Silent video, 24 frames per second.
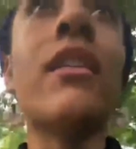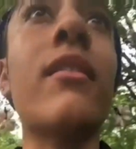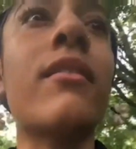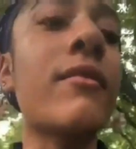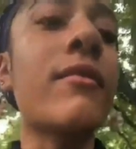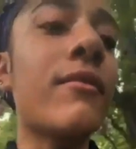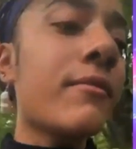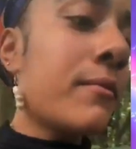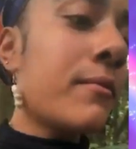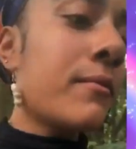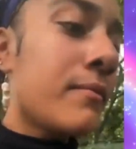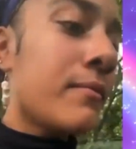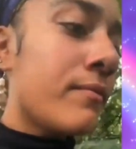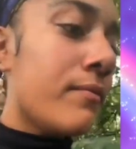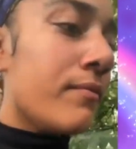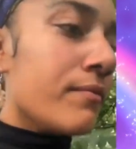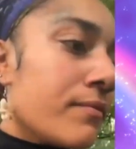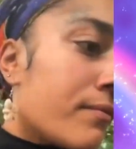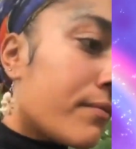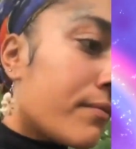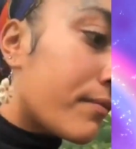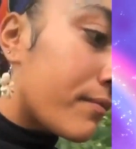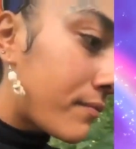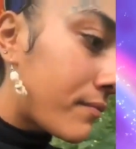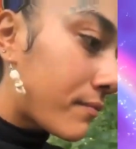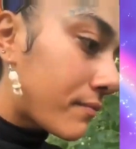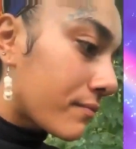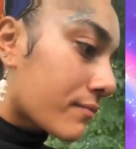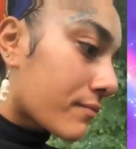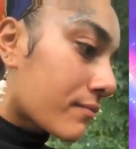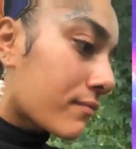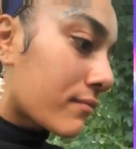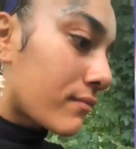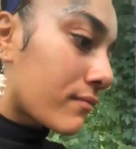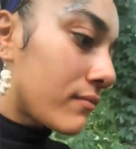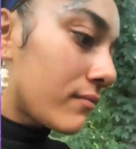They are
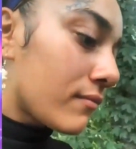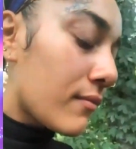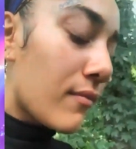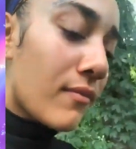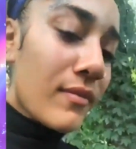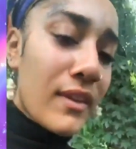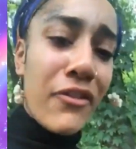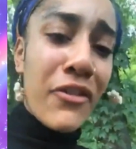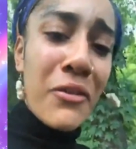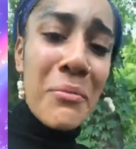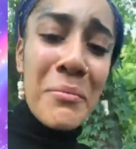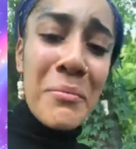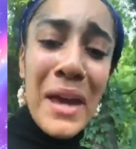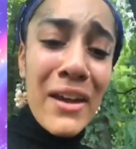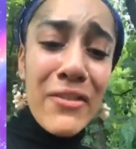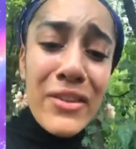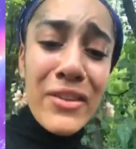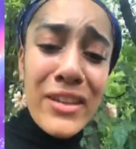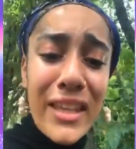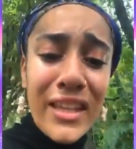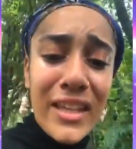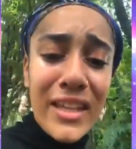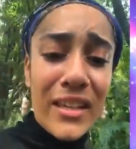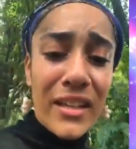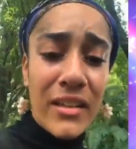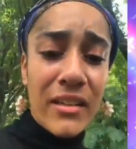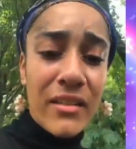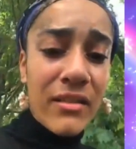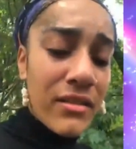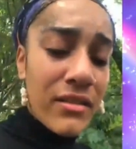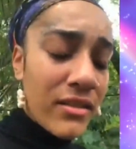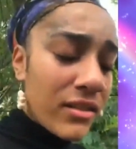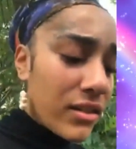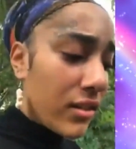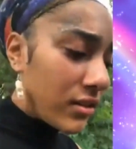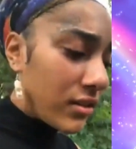definitely reprogrammed,
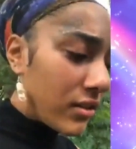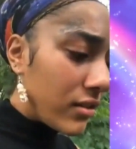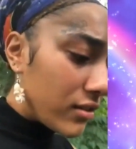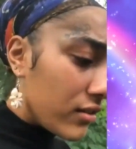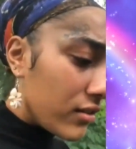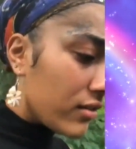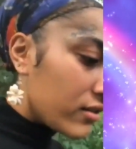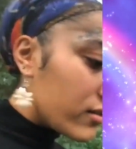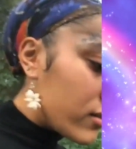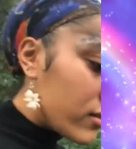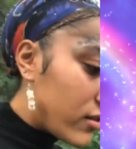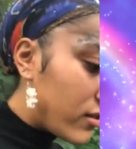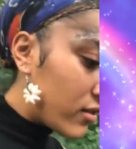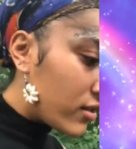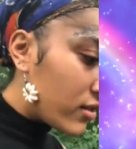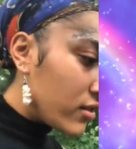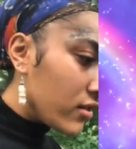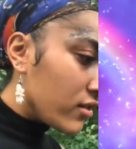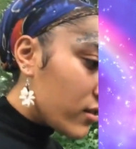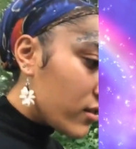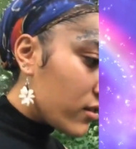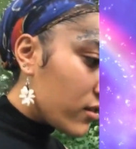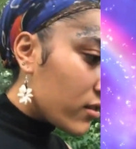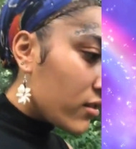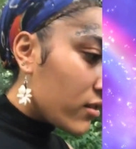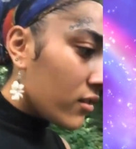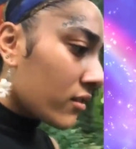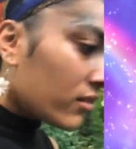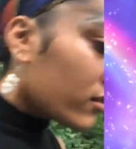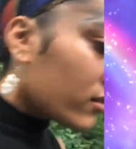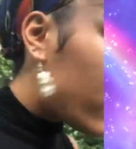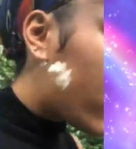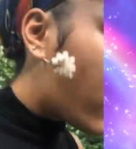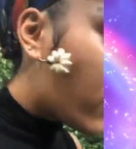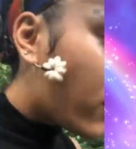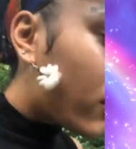and they're
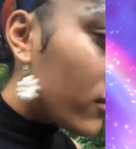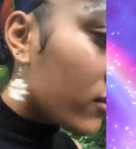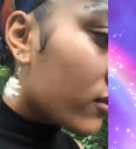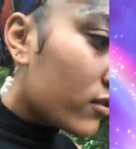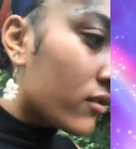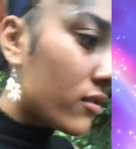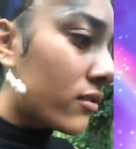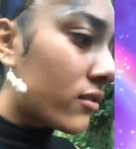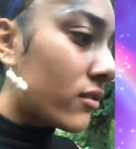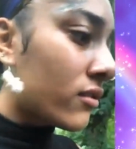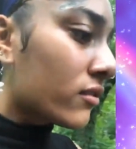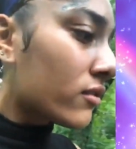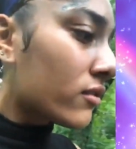okay with